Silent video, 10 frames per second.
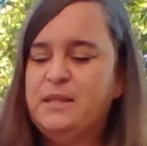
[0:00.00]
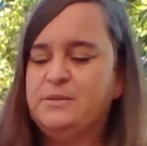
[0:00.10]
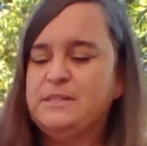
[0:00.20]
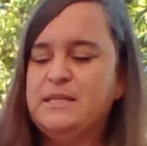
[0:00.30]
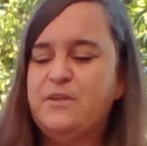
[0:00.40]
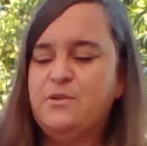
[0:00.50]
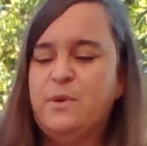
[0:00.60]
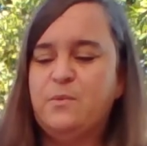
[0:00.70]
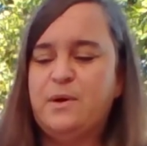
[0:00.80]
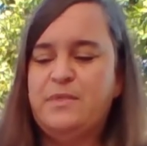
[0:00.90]
There was another
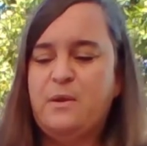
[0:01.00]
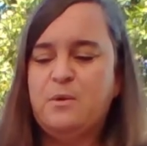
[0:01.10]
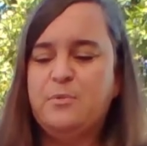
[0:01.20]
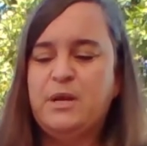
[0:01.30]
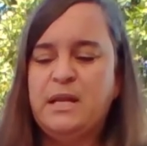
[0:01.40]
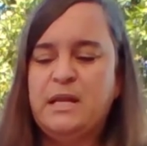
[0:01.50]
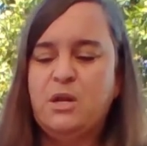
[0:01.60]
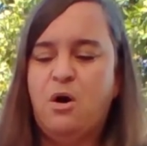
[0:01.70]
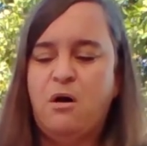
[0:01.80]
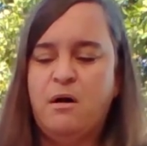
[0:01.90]
one where they were putting it
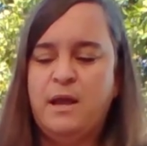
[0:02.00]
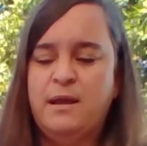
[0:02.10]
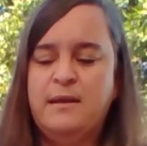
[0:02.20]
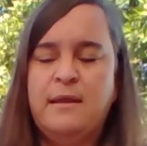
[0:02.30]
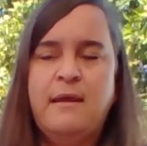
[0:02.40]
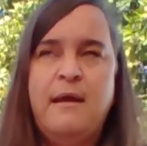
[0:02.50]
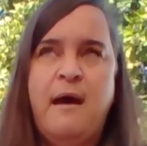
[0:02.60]
on